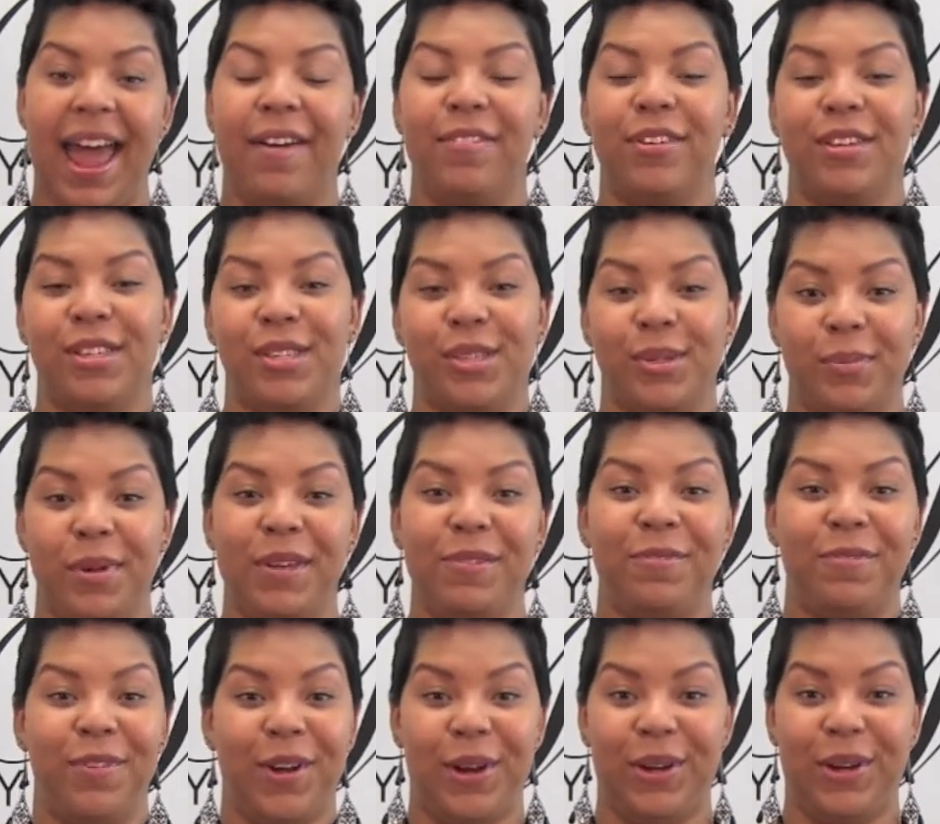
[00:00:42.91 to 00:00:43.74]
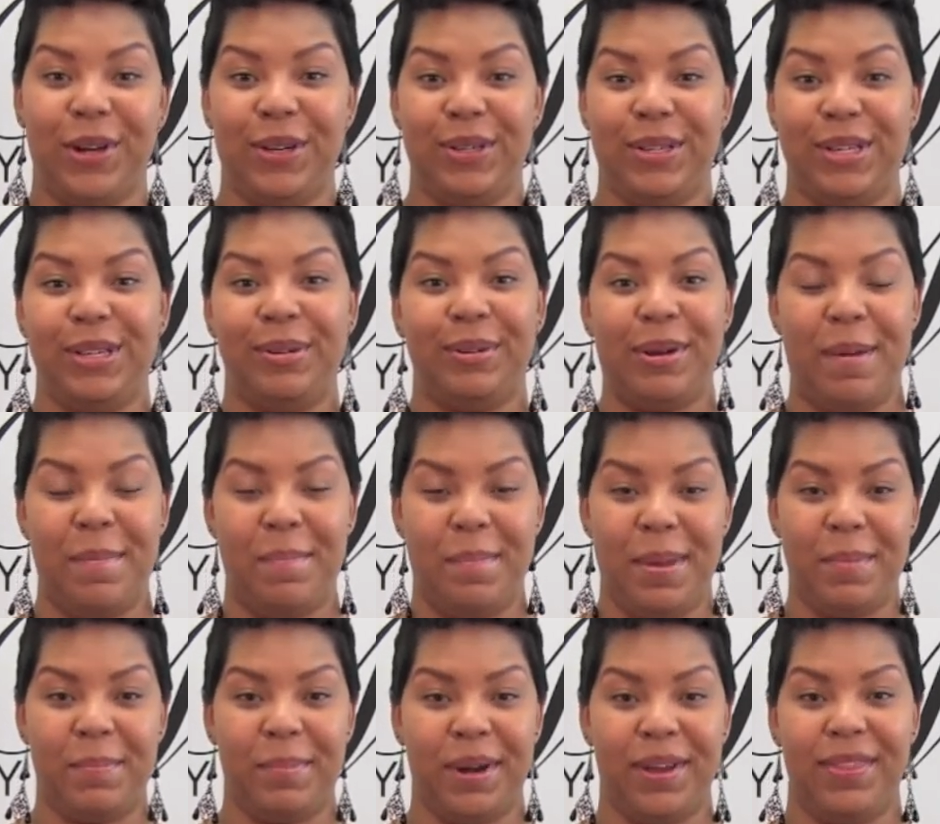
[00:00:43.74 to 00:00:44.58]
a sweet photo to
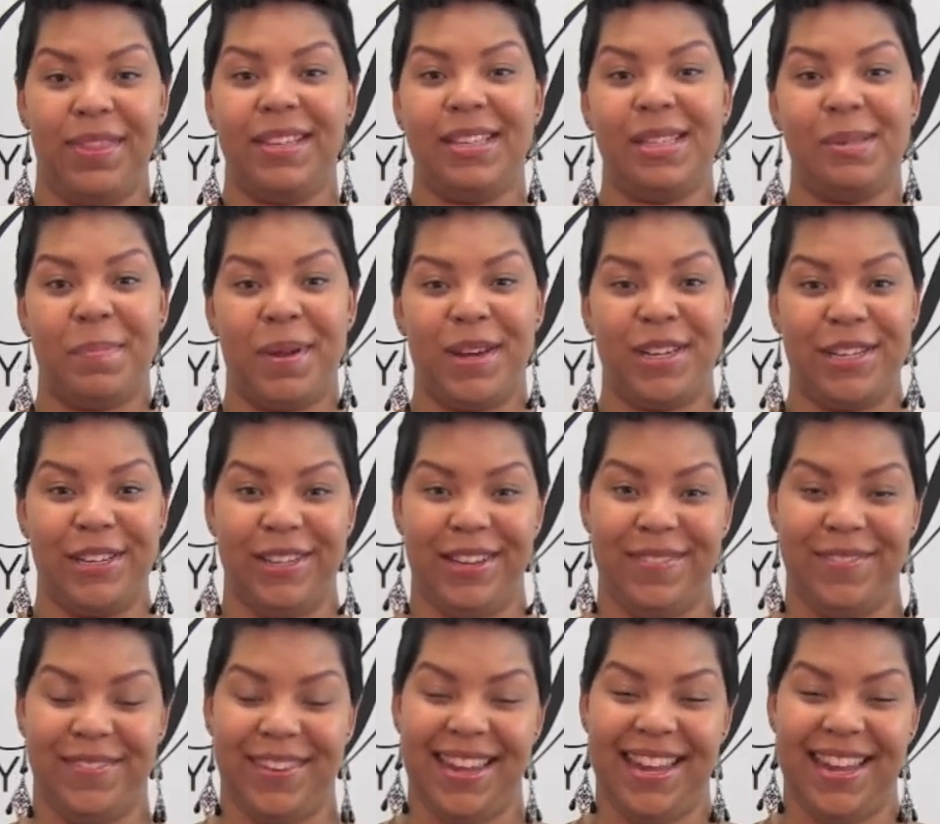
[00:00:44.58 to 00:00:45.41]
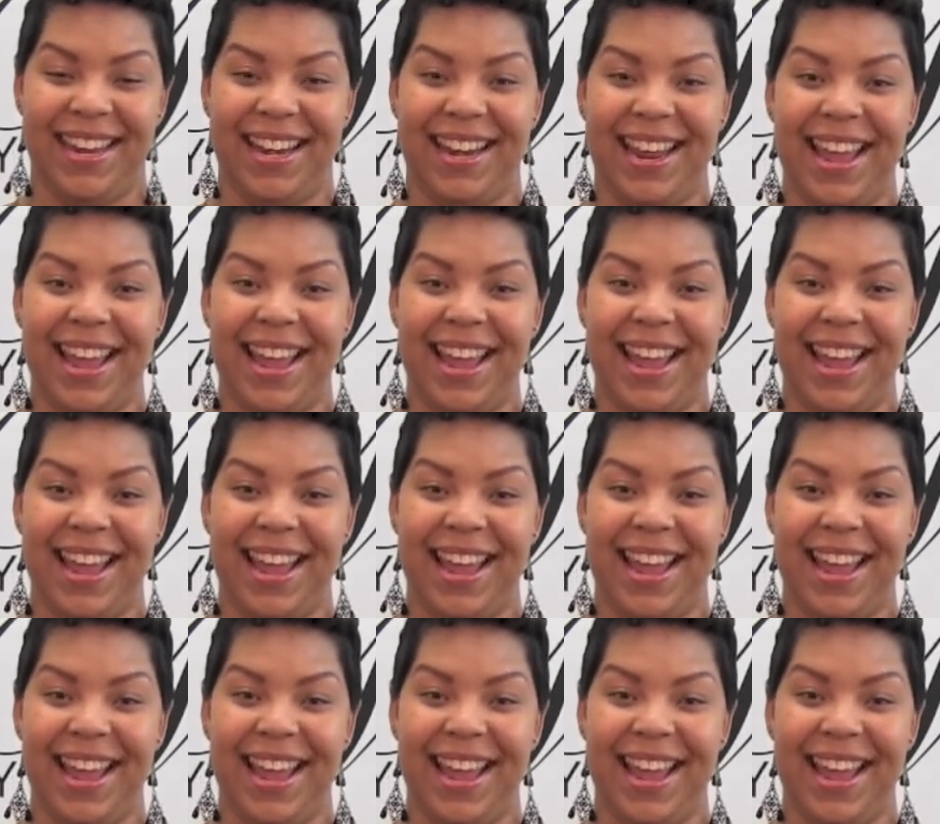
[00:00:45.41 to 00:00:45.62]
remember the special event.